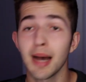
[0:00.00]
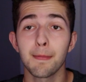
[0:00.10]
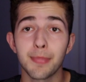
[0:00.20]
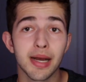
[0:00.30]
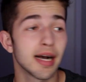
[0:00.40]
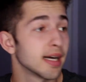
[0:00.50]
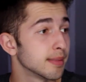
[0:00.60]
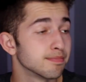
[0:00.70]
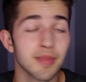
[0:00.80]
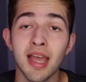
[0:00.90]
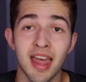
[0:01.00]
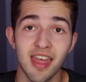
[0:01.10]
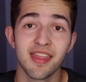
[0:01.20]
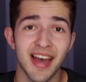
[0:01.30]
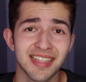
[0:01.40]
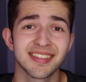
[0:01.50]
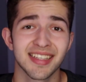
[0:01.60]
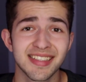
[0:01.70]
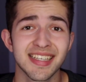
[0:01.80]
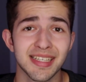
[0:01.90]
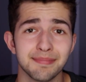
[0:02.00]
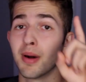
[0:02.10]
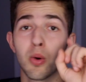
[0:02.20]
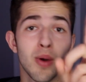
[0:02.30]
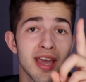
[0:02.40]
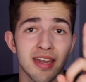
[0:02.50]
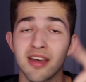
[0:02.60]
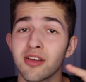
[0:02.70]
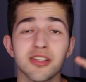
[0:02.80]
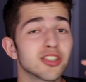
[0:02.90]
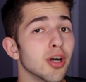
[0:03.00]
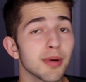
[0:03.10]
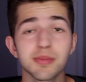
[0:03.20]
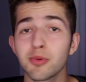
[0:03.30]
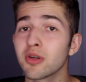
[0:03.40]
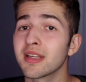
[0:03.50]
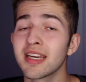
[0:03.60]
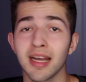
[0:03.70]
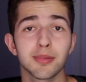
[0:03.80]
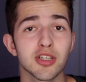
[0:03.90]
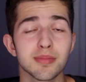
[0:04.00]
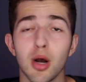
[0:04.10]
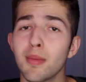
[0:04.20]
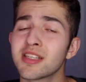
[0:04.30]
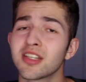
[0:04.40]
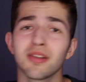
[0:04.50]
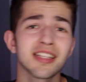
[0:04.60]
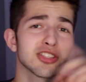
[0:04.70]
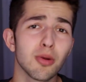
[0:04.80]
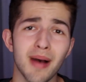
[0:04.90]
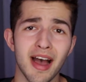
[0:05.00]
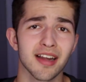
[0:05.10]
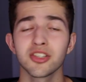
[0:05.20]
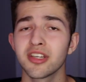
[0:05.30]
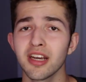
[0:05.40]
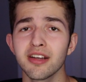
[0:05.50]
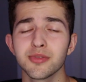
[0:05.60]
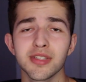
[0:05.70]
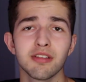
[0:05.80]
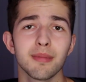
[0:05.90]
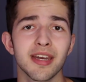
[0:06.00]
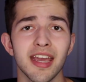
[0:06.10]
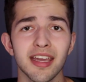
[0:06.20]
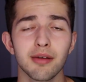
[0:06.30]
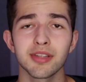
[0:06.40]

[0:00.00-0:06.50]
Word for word: yep, um, that's the tea. But wait, there's so much more leading up to this moment, so let's go back. So Kiera's recently been hanging